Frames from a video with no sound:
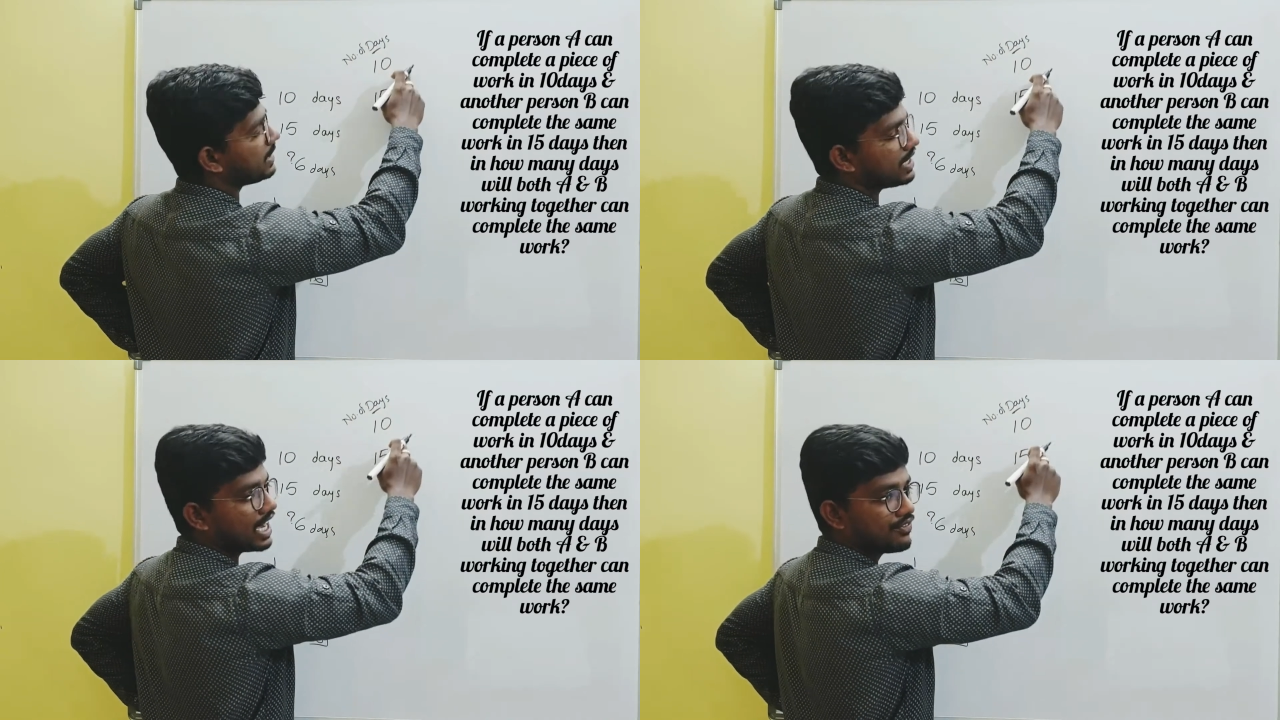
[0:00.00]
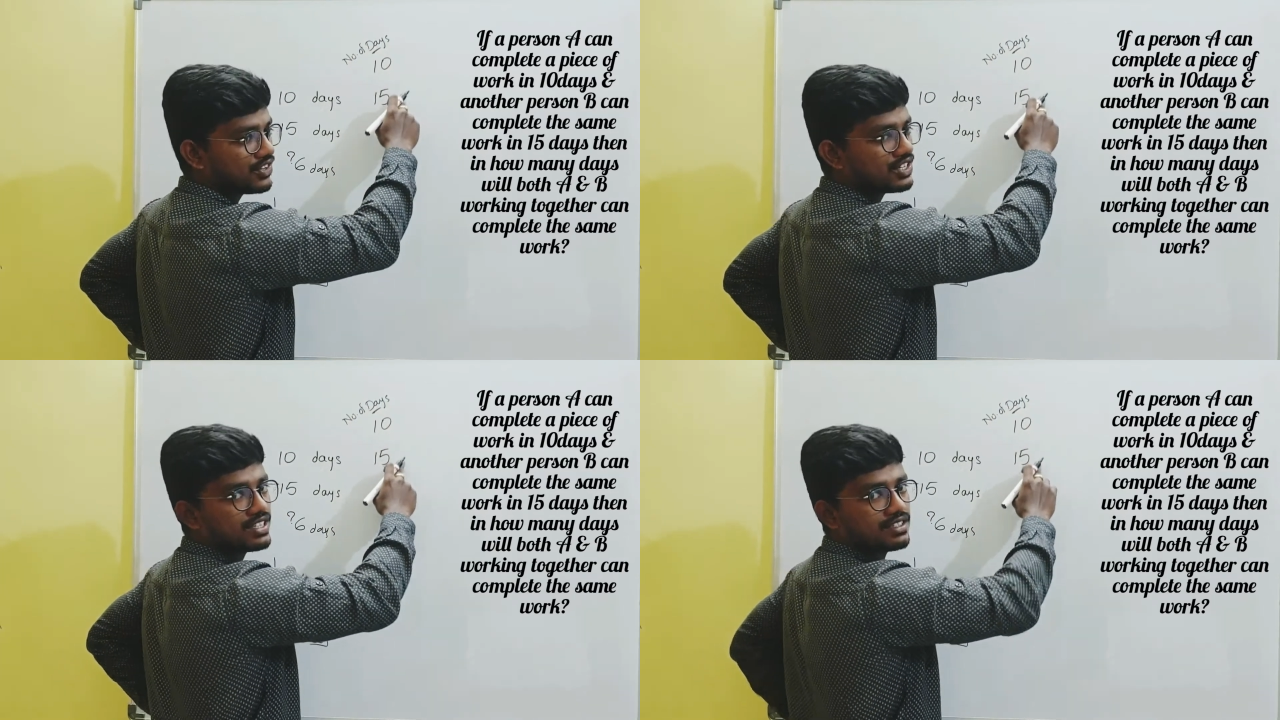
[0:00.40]
the
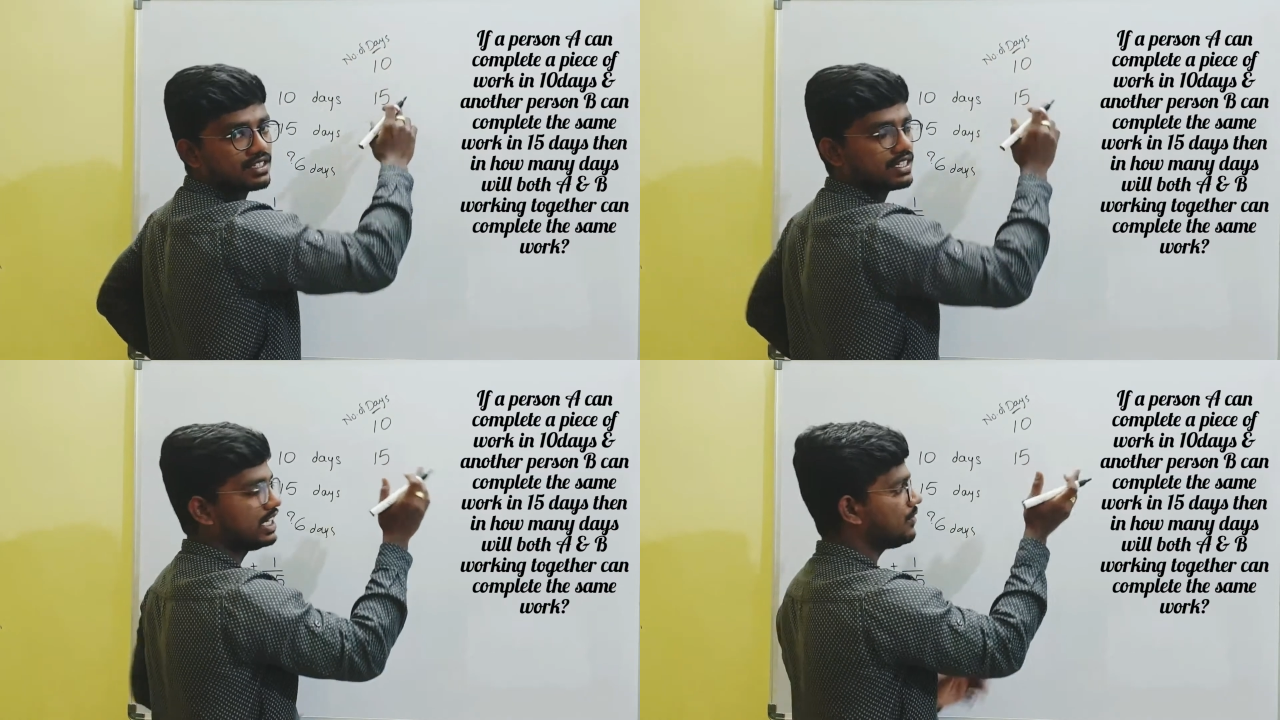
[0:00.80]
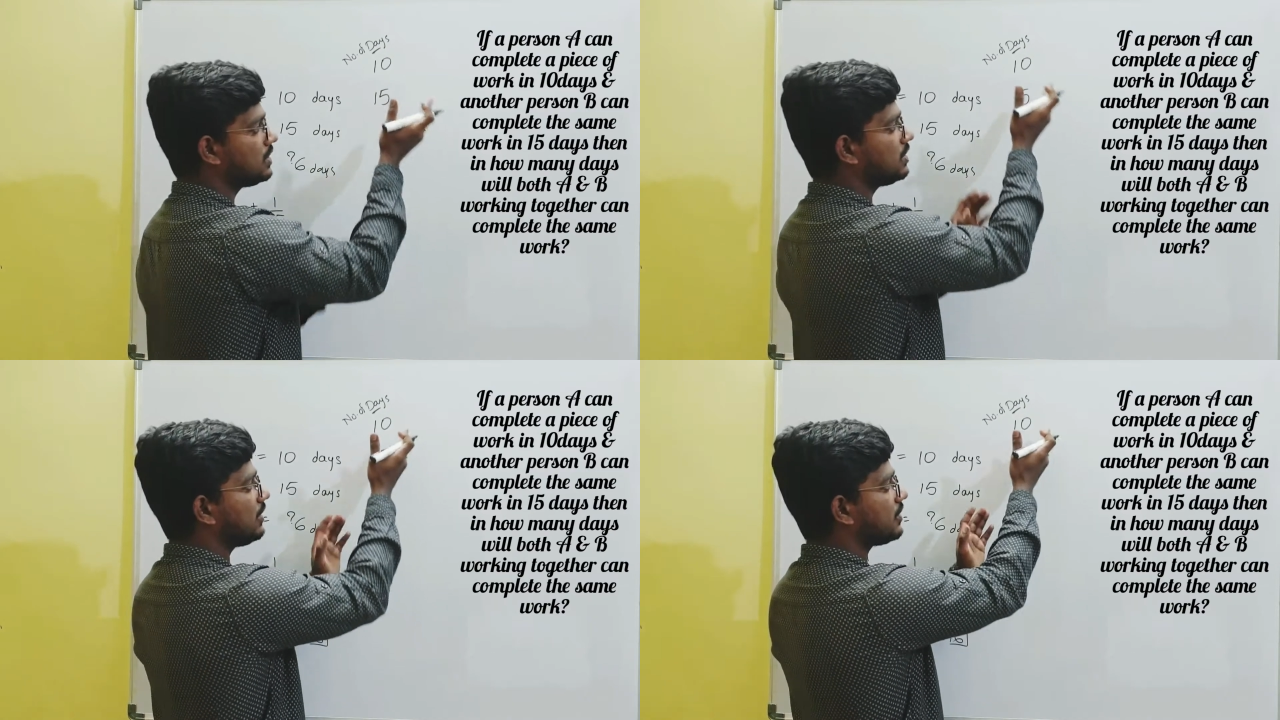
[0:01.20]
efficiencies,
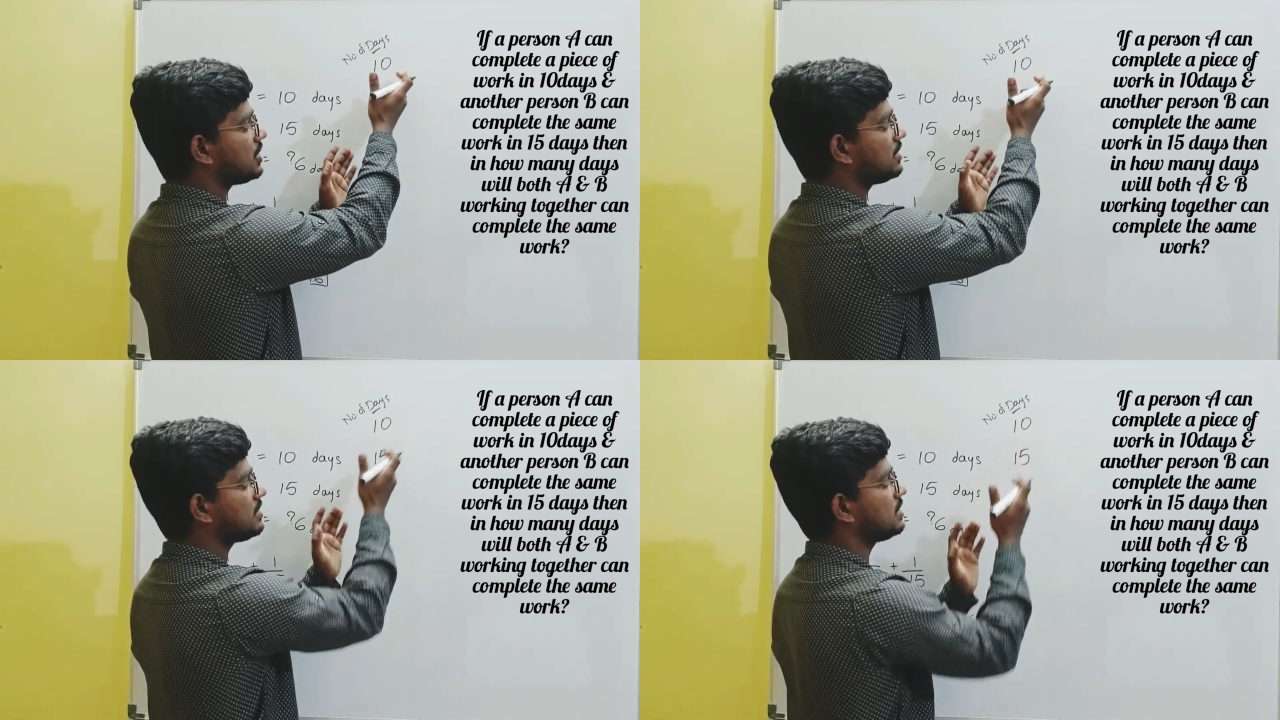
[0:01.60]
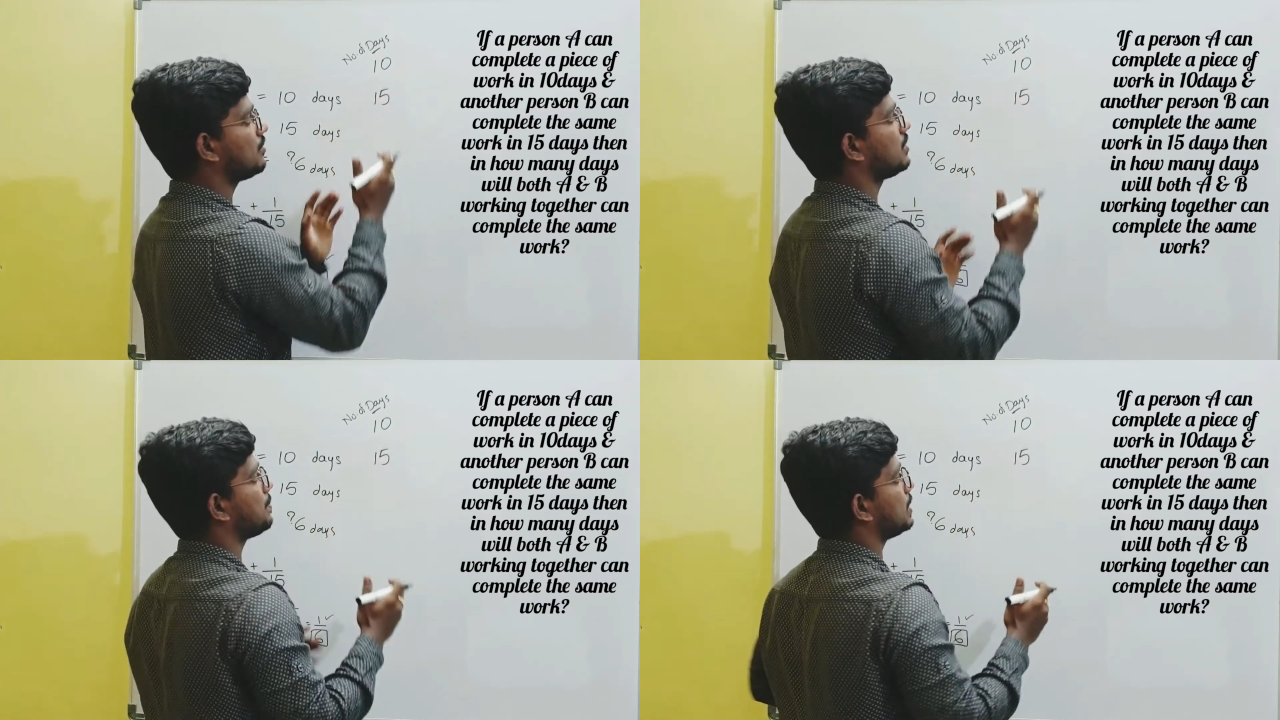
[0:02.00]
individual efficiencies
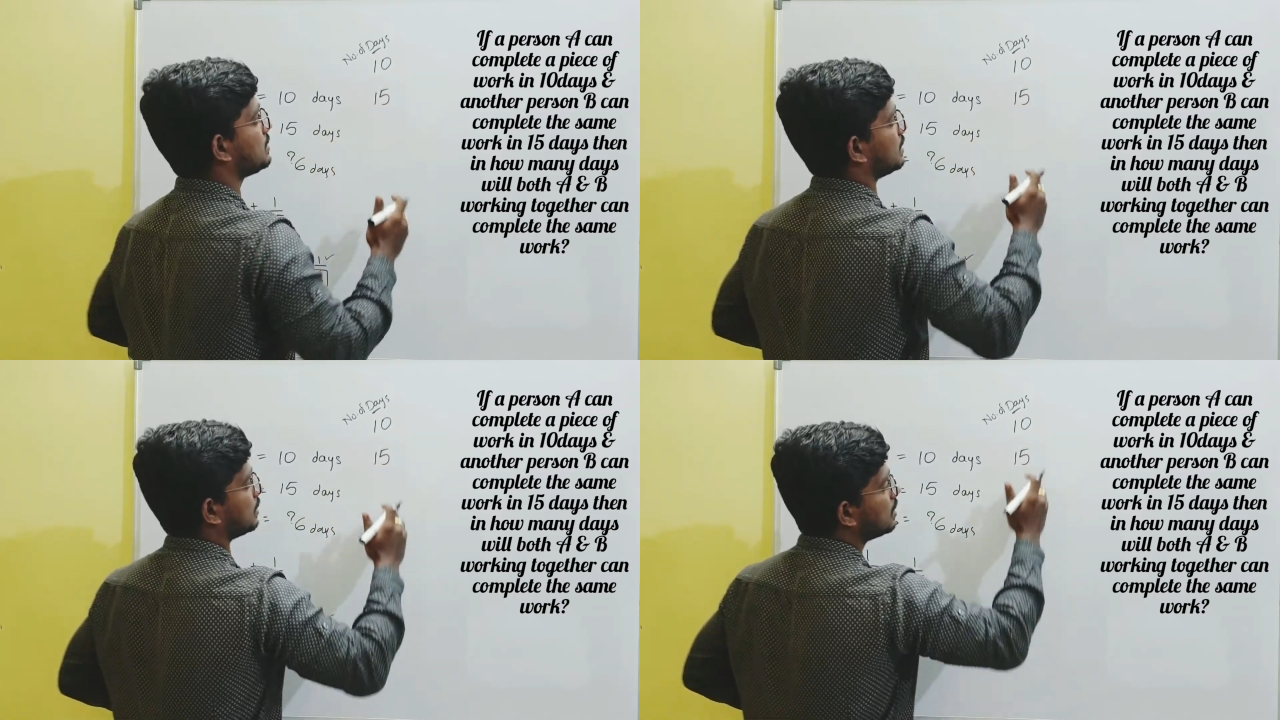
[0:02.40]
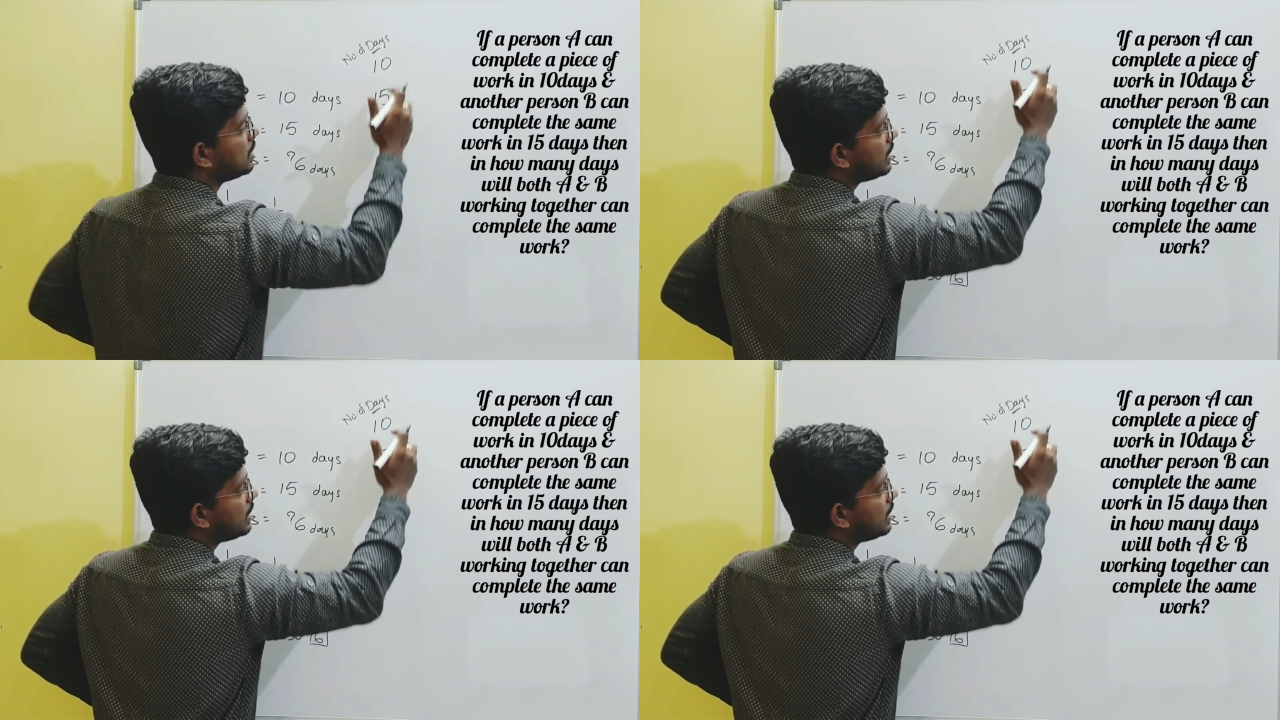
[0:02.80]
of the person.